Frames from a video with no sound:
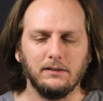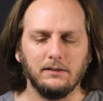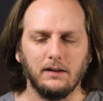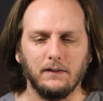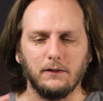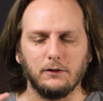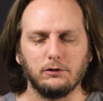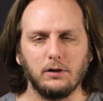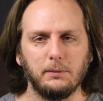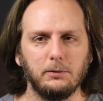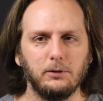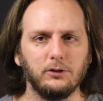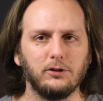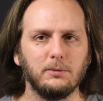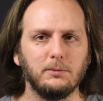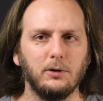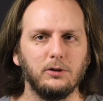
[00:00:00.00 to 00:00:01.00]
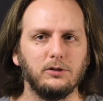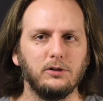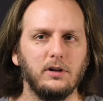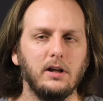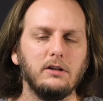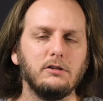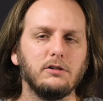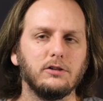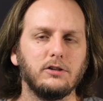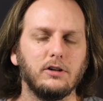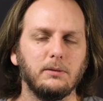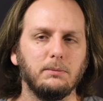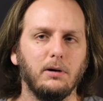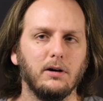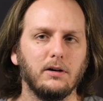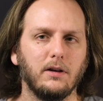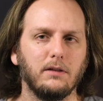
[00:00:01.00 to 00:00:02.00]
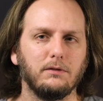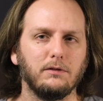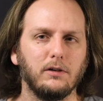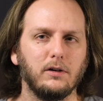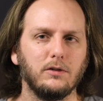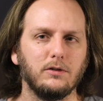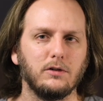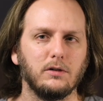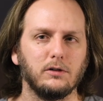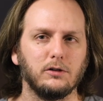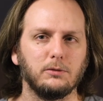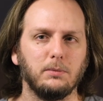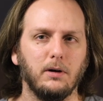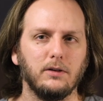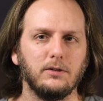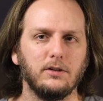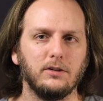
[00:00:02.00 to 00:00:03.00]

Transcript: Now, the treble is the most interesting part of the frequency response.